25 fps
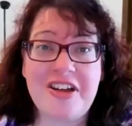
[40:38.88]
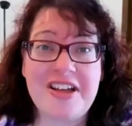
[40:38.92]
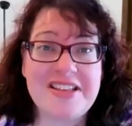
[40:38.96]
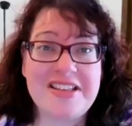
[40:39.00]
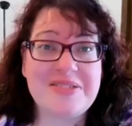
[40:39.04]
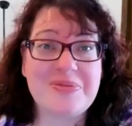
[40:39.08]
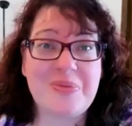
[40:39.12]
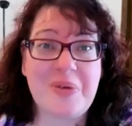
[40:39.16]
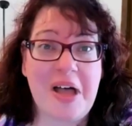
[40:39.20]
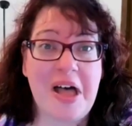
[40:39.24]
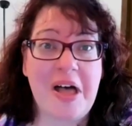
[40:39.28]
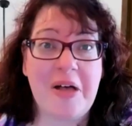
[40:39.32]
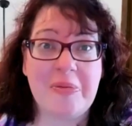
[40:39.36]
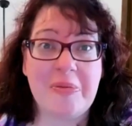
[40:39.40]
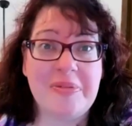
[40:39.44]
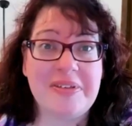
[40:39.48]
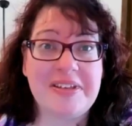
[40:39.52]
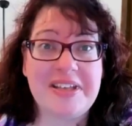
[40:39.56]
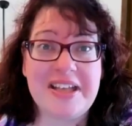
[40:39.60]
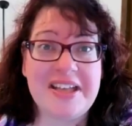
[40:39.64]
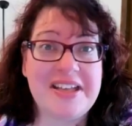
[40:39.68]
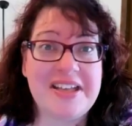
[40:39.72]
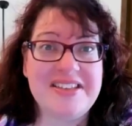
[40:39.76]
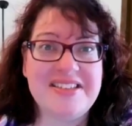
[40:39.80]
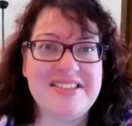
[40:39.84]
are as well,
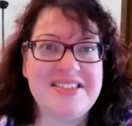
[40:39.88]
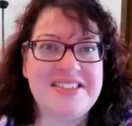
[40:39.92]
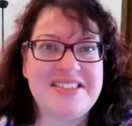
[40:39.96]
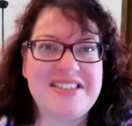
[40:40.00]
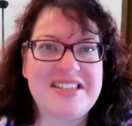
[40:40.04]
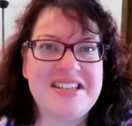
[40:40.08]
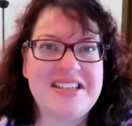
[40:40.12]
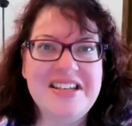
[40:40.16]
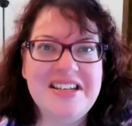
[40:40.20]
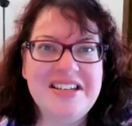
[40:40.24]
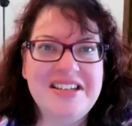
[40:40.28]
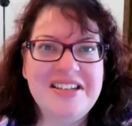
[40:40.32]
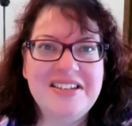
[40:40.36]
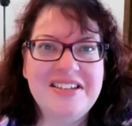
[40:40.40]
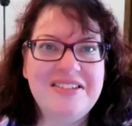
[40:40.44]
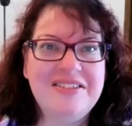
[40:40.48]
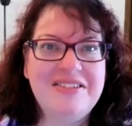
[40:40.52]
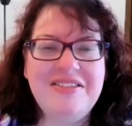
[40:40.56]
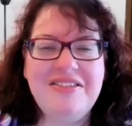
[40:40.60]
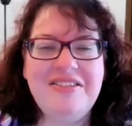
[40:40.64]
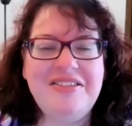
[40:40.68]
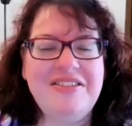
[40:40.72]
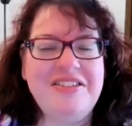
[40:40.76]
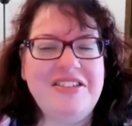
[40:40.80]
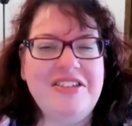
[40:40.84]
because
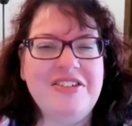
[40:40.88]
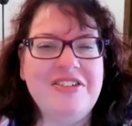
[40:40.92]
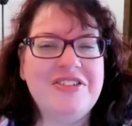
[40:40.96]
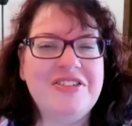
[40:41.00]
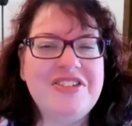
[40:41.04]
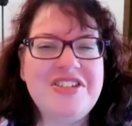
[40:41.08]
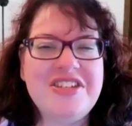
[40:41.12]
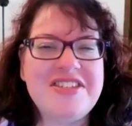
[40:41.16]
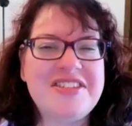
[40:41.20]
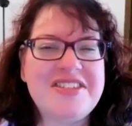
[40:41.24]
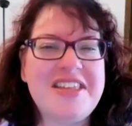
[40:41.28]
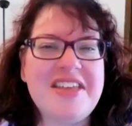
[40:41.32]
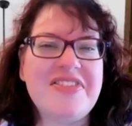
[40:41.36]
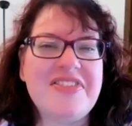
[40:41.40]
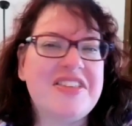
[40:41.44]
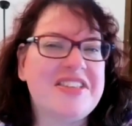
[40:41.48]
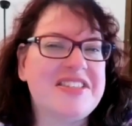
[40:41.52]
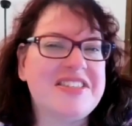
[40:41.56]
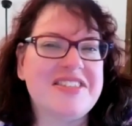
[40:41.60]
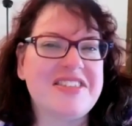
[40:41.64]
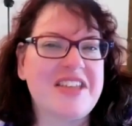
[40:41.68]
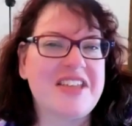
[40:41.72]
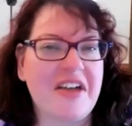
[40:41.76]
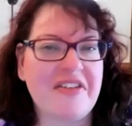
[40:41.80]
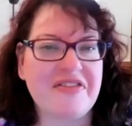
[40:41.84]
you don't just get this
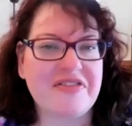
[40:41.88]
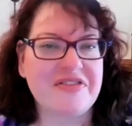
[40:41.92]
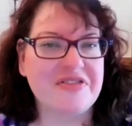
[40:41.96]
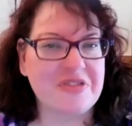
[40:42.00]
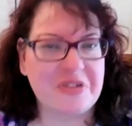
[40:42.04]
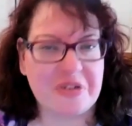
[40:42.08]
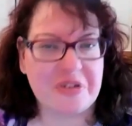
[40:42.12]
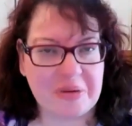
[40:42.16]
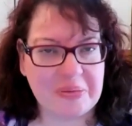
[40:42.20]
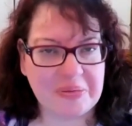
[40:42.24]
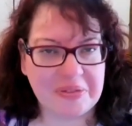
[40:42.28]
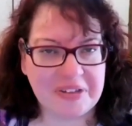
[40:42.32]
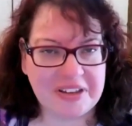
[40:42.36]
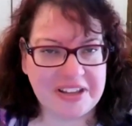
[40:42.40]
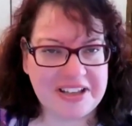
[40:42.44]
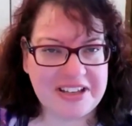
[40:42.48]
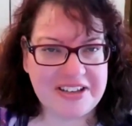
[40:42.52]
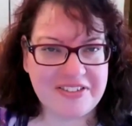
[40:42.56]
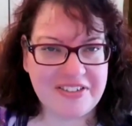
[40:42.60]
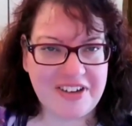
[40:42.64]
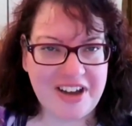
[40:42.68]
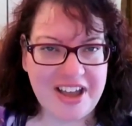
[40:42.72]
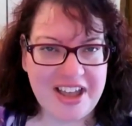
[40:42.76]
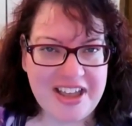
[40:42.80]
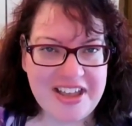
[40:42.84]
stuff
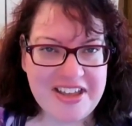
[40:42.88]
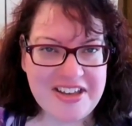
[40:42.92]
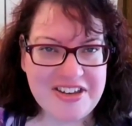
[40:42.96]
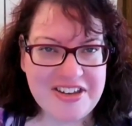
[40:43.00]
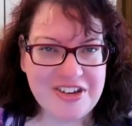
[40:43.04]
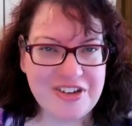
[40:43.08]
normally, right?